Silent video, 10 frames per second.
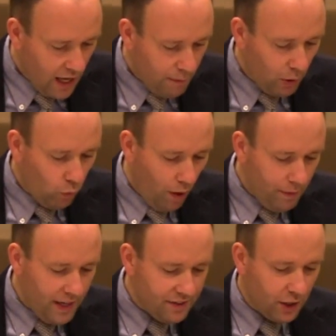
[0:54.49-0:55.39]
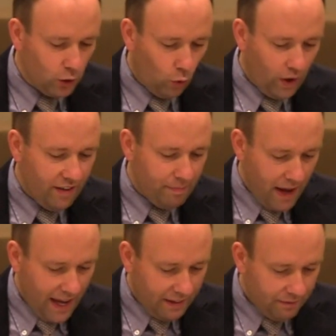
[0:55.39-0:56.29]
But woman is the glory of
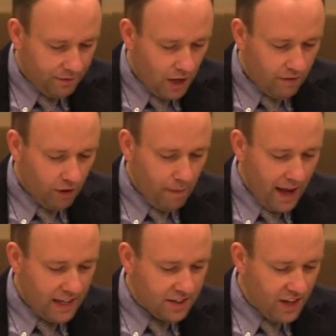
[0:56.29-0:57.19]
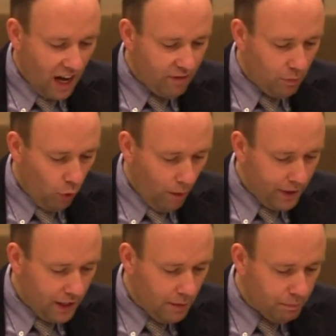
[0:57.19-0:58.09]
man. For man is not from
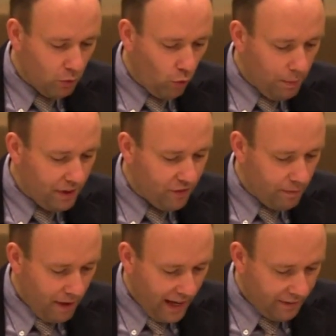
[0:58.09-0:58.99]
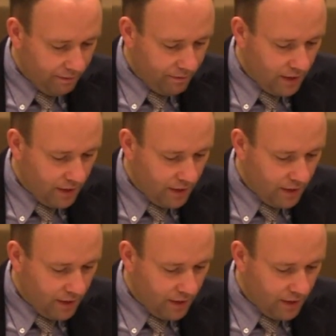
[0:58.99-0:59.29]
woman, but woman from man.